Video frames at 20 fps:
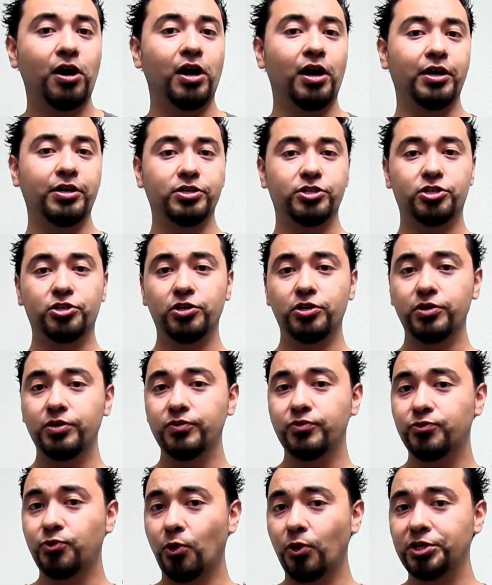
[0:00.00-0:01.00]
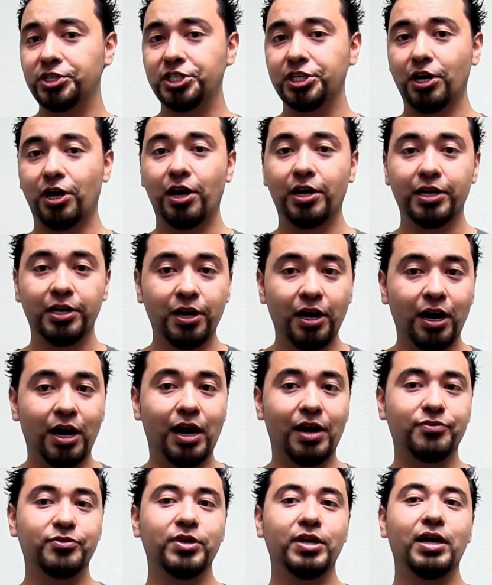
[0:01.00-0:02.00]
on, turn 4G on and
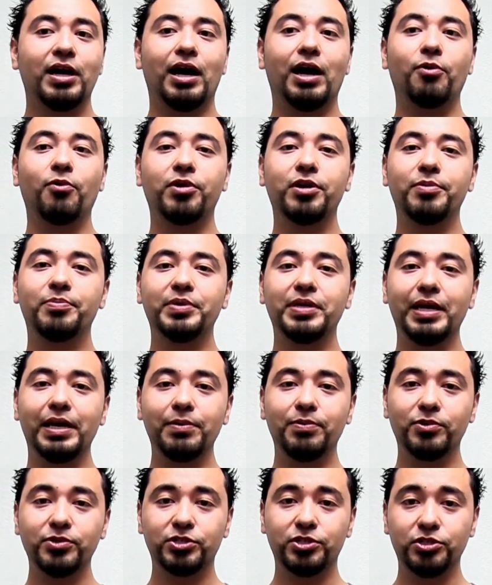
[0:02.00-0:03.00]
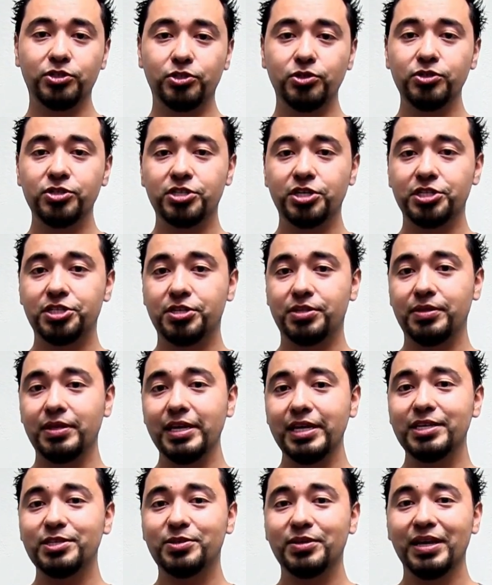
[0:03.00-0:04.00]
off. I want to be able to do such
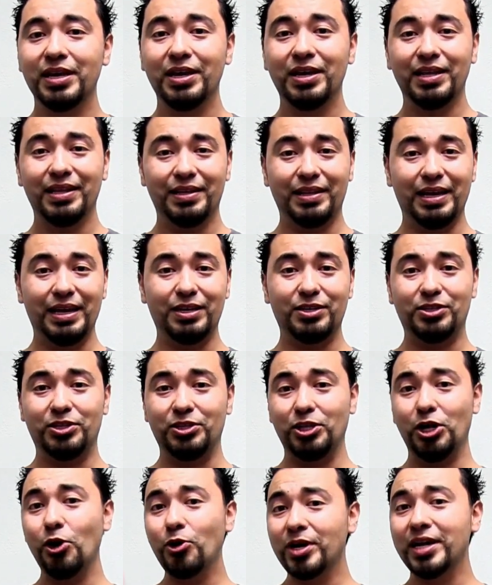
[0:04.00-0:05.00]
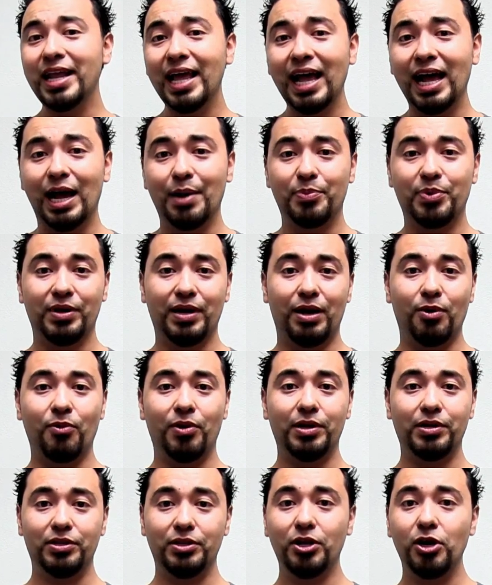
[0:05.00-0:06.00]
things like load an app. I
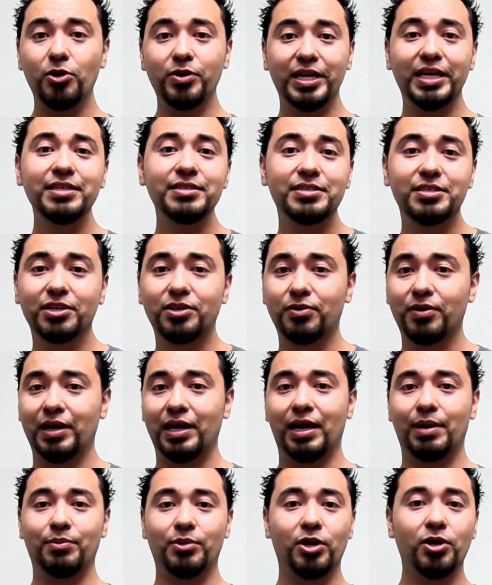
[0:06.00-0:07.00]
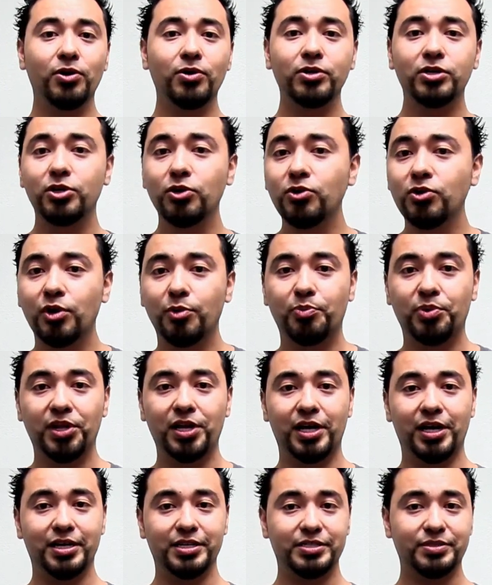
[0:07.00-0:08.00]
want load Instagram, load Google
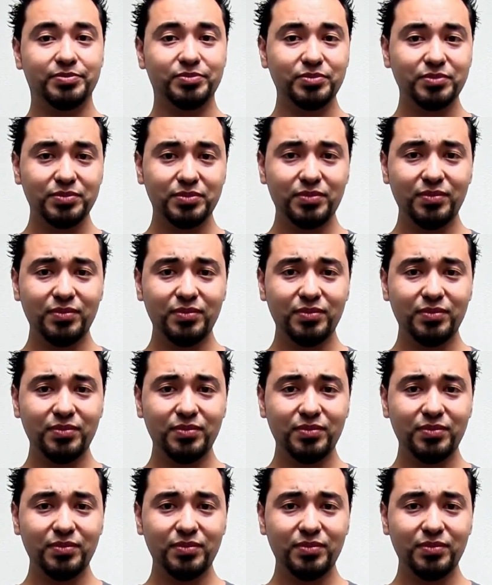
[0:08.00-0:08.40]
Plus.